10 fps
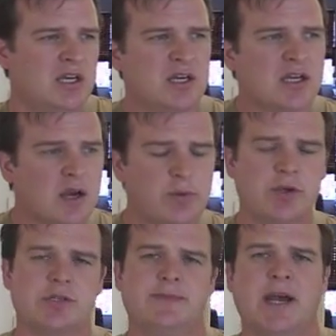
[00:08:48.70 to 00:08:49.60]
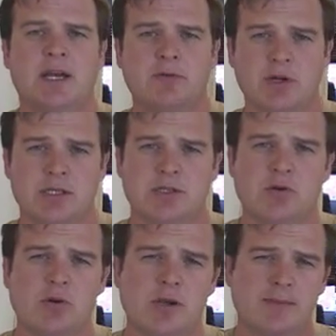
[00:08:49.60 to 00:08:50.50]
A couple of years back, I read a
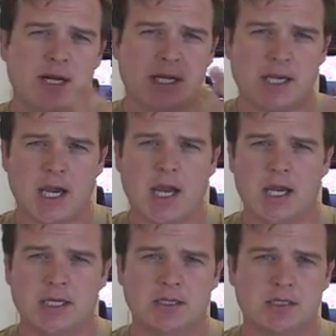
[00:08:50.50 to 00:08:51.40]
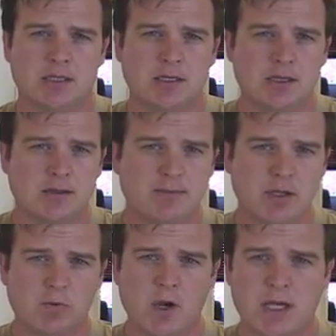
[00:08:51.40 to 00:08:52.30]
story about a guy in the
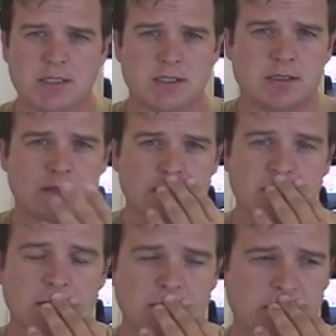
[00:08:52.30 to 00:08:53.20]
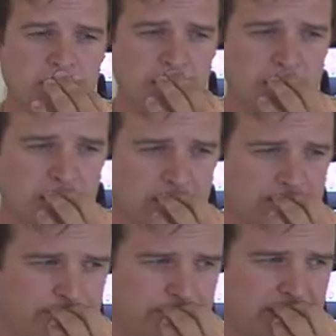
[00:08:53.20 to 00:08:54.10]
Midwest who,
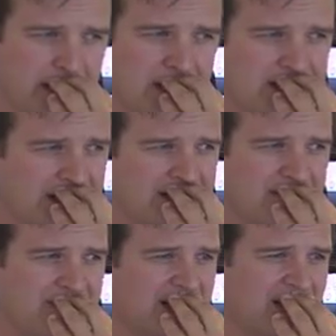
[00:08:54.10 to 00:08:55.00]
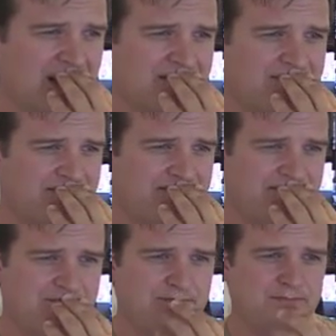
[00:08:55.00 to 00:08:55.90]
I think they made
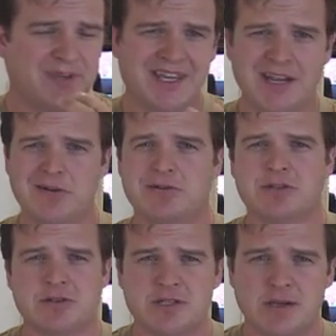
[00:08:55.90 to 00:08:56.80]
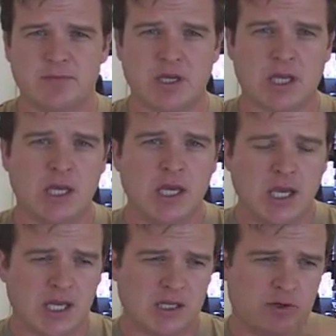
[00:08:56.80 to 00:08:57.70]
gears or something,
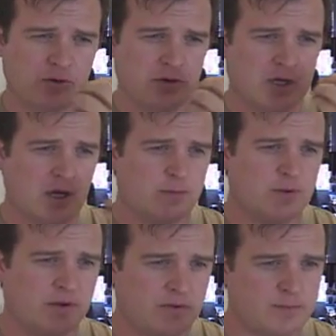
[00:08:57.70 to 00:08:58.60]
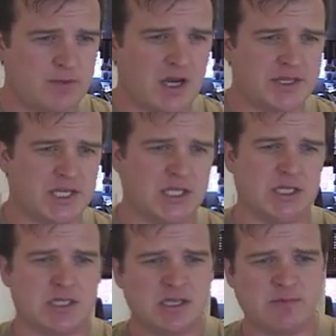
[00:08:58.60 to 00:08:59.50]
and he grew the company from nothing
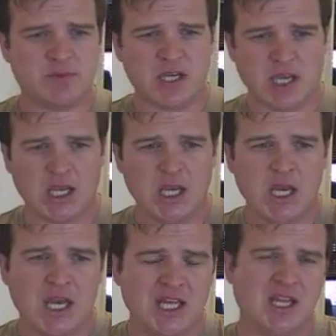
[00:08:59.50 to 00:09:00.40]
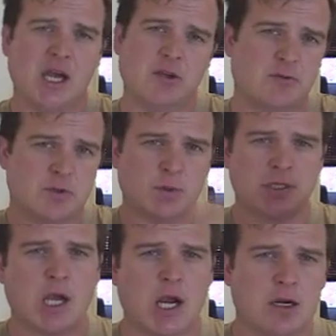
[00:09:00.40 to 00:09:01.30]
to something, and now he was
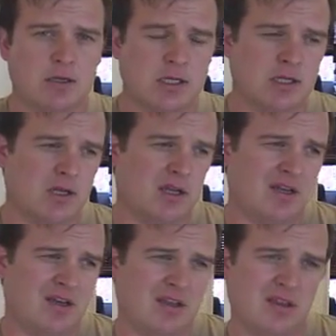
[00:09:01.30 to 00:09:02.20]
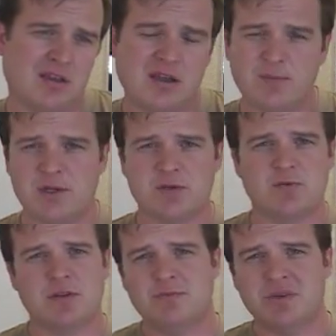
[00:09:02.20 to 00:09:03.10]
retired, and the company's
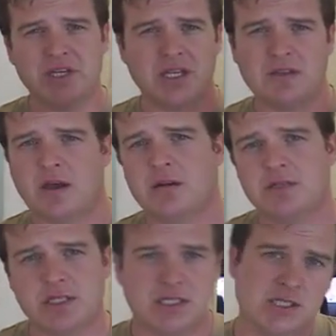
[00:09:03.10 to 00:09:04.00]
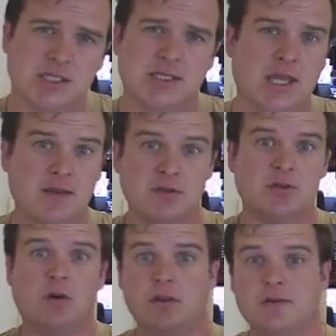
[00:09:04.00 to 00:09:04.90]
worth $1 billion, and he just gave it
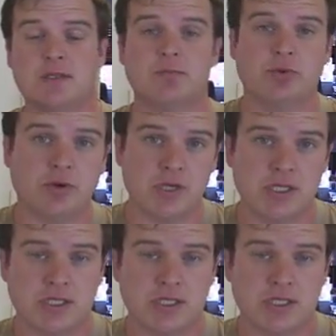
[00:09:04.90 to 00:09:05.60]
to all his employees,